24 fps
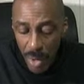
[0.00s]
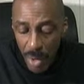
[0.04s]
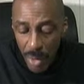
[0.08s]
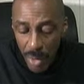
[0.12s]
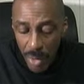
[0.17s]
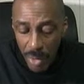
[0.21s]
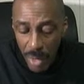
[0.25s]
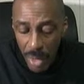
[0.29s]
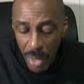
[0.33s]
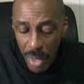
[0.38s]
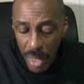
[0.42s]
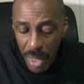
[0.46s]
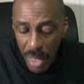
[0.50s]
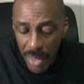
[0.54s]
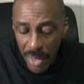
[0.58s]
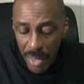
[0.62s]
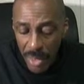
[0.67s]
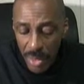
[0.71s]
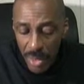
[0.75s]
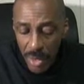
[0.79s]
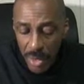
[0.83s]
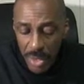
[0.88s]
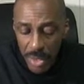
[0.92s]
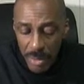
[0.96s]
on,
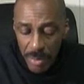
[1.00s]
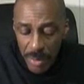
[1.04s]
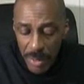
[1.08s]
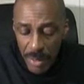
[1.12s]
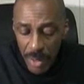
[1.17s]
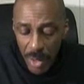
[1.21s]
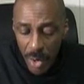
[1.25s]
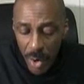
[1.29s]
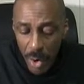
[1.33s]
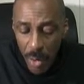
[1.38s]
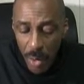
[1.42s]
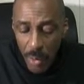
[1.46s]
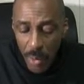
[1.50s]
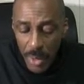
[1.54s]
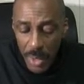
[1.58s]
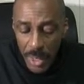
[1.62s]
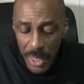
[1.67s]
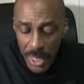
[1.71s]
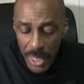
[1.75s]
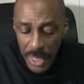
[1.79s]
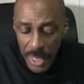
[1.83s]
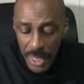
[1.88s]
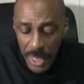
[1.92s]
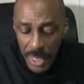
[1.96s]
and not be
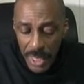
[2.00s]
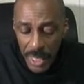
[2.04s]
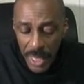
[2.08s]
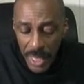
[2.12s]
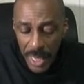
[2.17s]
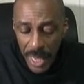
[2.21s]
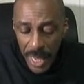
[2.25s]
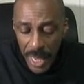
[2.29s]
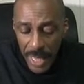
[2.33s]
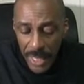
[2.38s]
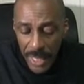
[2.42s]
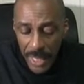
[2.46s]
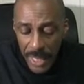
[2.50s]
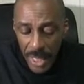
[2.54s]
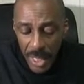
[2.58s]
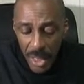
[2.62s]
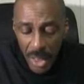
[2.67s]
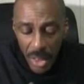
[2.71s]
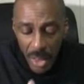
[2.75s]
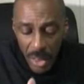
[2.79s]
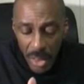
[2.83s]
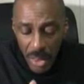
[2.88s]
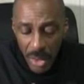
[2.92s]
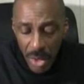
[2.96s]
holding any
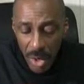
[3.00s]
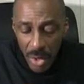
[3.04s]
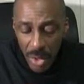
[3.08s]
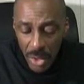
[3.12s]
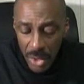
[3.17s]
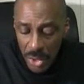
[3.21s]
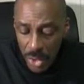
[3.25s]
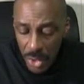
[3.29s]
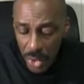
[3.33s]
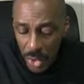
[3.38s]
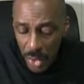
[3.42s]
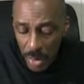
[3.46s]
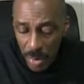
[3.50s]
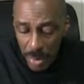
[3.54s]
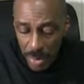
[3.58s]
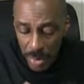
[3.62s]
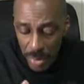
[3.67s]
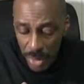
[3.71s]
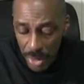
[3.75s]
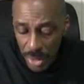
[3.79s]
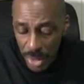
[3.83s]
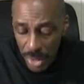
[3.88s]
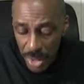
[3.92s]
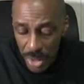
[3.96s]
long-term
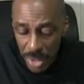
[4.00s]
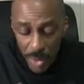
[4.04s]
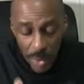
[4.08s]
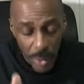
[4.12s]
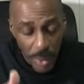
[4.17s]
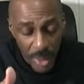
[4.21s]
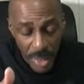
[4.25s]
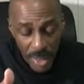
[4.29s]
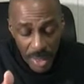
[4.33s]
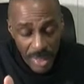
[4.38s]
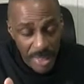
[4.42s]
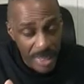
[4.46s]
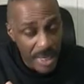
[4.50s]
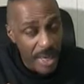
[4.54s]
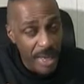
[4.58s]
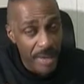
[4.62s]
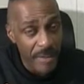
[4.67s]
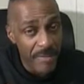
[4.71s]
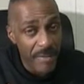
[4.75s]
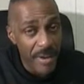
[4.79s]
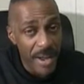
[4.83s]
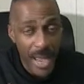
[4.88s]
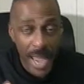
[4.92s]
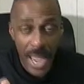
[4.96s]
grudges, or in
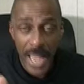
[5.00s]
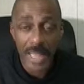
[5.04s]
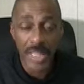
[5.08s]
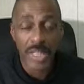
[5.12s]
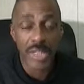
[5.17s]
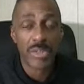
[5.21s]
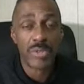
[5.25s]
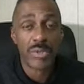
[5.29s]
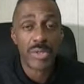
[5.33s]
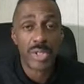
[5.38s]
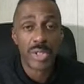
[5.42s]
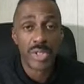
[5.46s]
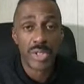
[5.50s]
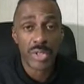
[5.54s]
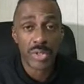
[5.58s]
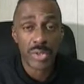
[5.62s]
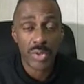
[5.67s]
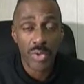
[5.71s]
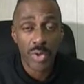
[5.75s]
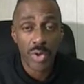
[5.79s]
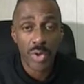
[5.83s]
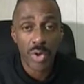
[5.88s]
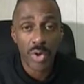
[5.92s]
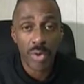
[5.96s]
fact any grudges
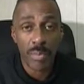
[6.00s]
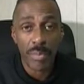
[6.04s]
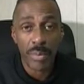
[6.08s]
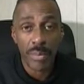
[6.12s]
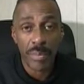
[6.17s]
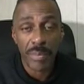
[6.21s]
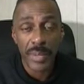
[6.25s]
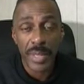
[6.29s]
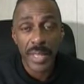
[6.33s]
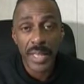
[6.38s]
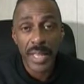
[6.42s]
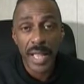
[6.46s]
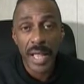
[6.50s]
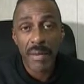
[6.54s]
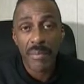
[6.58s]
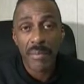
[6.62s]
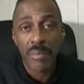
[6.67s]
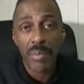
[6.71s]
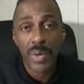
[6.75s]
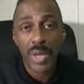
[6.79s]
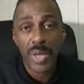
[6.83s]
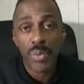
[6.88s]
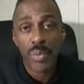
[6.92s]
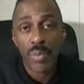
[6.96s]
at all, but being
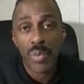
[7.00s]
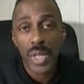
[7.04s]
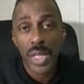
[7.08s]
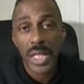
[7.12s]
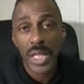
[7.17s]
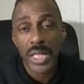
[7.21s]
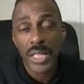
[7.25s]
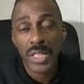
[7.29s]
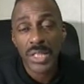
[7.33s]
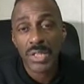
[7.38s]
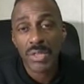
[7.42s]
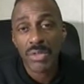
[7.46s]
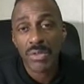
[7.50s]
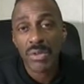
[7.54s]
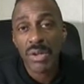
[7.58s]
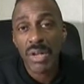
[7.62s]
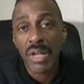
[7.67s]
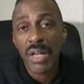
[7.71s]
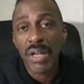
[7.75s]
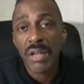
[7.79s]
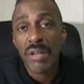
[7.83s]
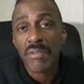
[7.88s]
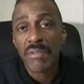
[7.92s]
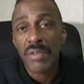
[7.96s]
willing to
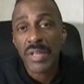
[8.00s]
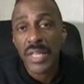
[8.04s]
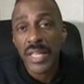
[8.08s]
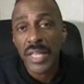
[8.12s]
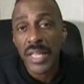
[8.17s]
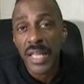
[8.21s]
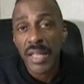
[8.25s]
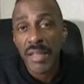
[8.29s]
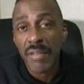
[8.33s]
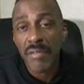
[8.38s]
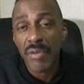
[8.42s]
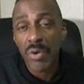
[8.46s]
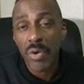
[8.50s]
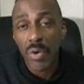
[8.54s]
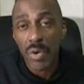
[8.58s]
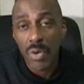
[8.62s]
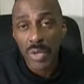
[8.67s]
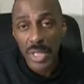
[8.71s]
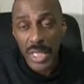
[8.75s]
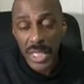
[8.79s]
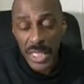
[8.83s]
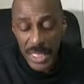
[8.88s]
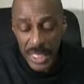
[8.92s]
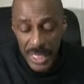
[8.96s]
forgive,
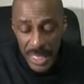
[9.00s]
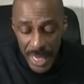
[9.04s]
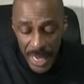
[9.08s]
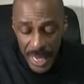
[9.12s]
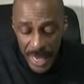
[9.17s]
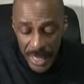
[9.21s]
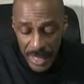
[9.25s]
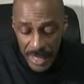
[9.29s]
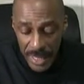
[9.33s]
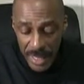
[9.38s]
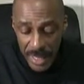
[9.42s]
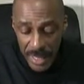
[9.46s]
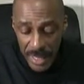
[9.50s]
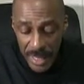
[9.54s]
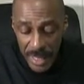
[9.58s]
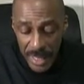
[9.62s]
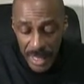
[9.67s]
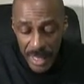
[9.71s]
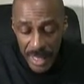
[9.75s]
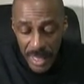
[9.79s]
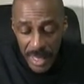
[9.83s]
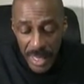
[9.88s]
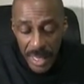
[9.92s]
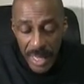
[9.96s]
understand,
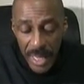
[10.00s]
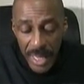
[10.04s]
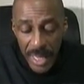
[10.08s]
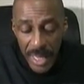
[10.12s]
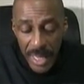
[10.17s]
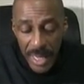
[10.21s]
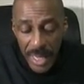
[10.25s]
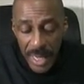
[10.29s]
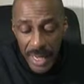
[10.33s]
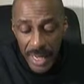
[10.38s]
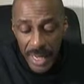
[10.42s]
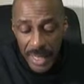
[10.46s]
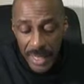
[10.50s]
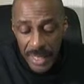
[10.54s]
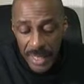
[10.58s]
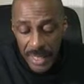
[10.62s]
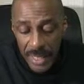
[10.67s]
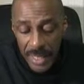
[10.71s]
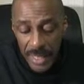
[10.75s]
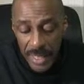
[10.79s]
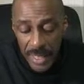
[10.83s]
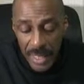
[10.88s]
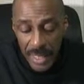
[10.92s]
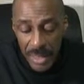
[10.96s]

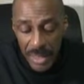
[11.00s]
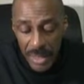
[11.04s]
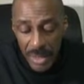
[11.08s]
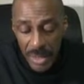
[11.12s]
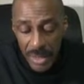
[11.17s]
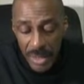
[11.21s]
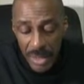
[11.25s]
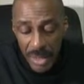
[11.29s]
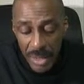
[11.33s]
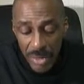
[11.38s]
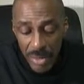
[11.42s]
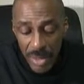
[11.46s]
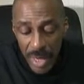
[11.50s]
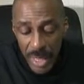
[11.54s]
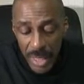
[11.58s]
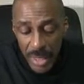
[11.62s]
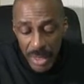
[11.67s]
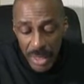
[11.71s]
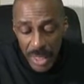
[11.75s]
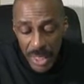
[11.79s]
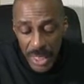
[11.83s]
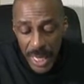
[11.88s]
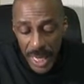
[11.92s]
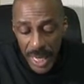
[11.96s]
and try
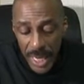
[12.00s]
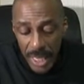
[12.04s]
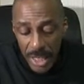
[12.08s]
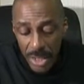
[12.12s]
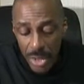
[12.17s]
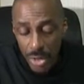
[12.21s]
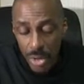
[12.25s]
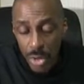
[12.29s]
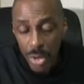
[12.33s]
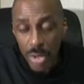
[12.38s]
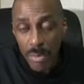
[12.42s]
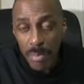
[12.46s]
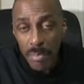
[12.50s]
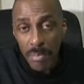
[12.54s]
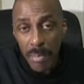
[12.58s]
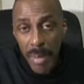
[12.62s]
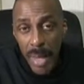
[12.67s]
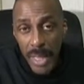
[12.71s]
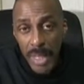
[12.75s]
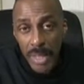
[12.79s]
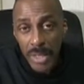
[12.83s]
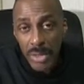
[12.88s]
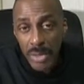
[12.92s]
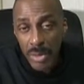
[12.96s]
not to take a
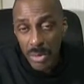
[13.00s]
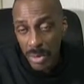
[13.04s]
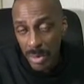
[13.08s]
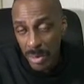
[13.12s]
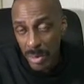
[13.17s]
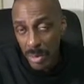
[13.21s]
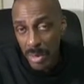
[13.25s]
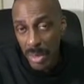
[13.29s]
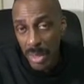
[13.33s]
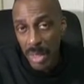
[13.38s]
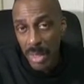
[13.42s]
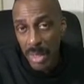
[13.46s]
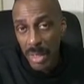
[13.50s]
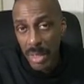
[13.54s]
judgmental